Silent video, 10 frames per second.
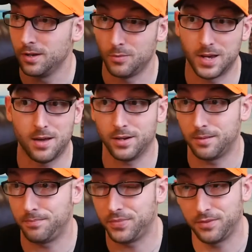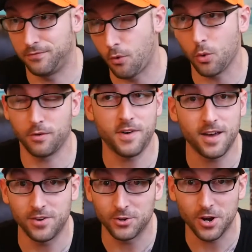We got like a $400 or
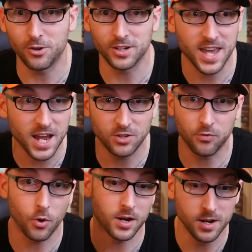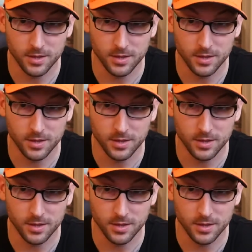$500 cage for it.